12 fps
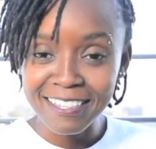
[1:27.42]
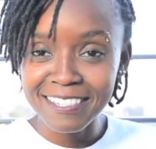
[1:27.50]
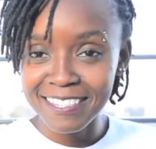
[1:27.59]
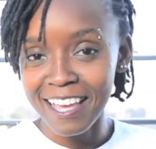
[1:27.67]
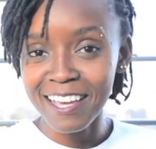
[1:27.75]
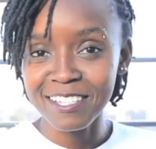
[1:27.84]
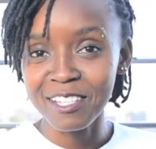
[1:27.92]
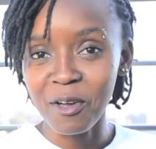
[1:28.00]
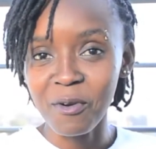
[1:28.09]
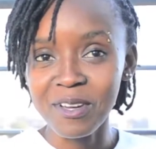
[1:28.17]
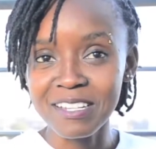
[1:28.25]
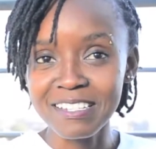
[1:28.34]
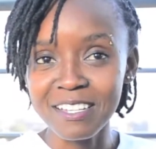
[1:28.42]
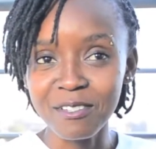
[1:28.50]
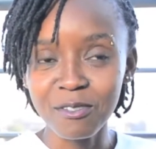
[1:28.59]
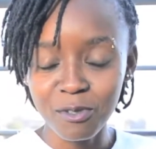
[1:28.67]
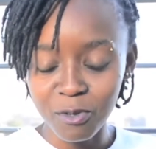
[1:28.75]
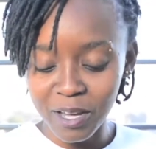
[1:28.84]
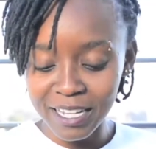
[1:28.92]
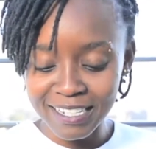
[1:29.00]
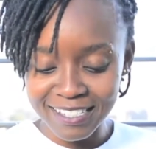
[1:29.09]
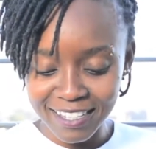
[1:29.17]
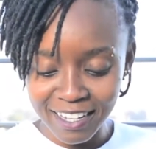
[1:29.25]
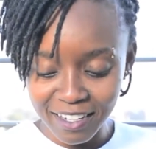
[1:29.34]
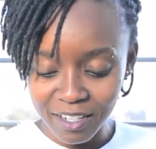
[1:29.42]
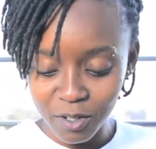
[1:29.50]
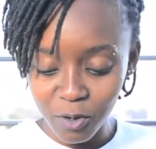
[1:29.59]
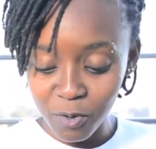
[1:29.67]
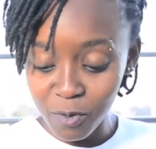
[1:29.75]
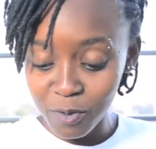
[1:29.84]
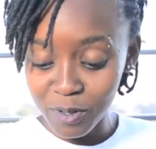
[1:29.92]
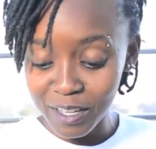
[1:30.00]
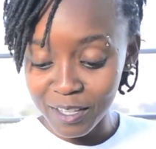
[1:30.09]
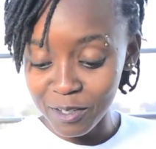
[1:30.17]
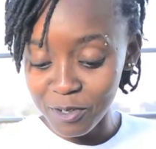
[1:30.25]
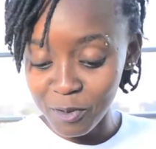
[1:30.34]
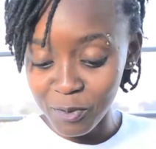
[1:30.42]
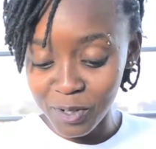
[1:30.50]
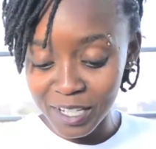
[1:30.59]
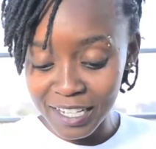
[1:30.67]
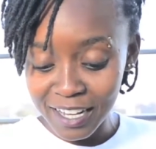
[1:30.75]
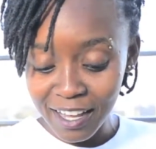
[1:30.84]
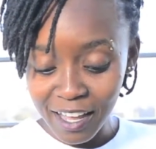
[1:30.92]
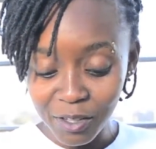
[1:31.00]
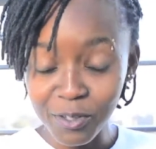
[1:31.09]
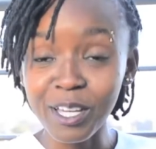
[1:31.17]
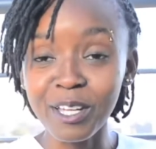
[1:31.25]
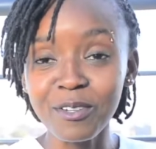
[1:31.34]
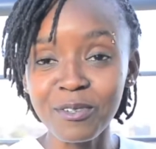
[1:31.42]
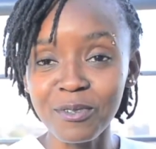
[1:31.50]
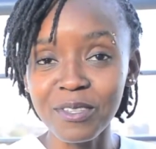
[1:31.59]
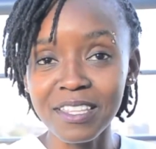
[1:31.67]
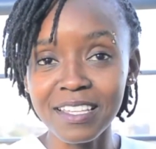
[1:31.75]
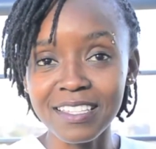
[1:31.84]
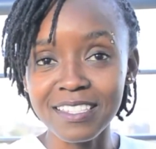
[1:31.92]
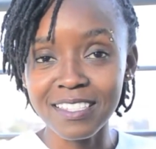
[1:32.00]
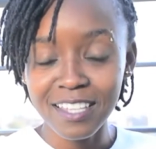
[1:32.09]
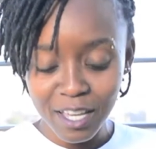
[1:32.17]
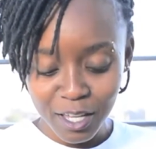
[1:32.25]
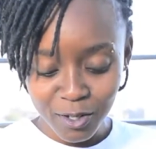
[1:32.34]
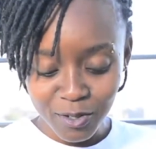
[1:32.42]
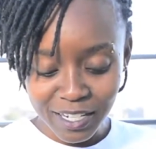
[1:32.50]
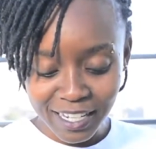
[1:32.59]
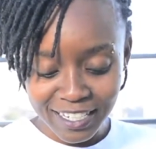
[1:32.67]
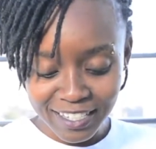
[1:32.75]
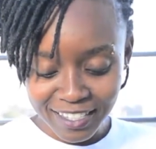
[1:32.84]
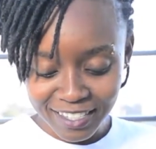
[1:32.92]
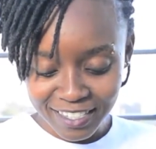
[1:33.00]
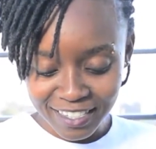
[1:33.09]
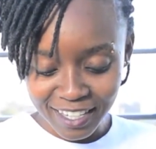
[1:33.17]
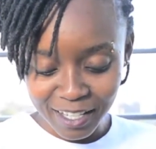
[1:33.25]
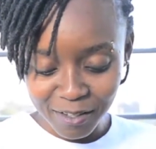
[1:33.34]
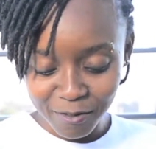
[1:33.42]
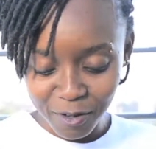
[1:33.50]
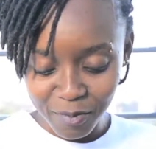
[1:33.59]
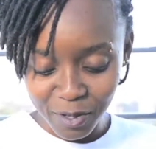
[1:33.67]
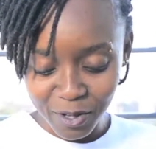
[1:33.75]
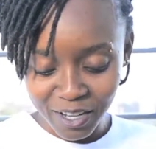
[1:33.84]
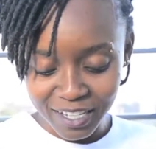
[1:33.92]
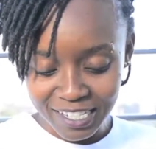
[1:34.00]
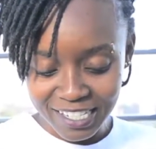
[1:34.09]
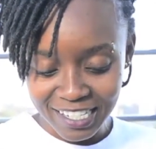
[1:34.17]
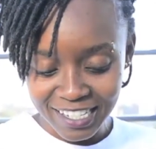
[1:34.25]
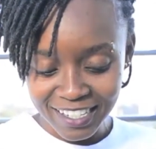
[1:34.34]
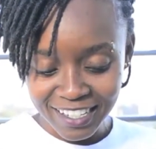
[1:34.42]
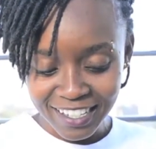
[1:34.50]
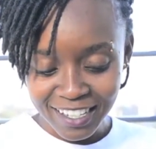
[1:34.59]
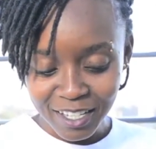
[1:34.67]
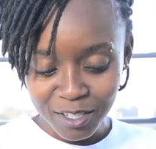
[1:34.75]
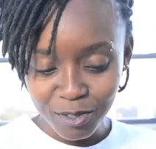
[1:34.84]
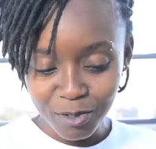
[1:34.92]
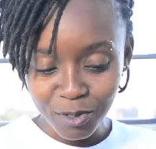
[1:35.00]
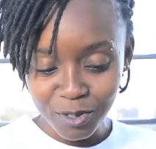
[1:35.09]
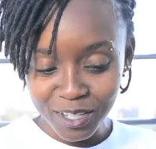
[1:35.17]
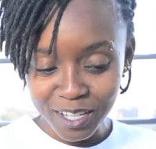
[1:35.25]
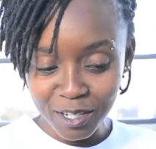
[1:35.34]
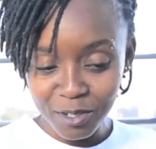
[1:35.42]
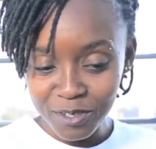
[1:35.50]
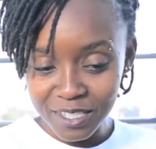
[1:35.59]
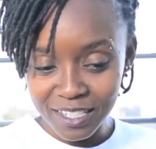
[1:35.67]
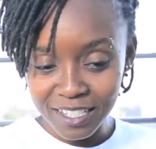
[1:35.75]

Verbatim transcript: the size I wanted. So I decided, oh, you know what? You can do this. You learned this skill from your auntie, so you can use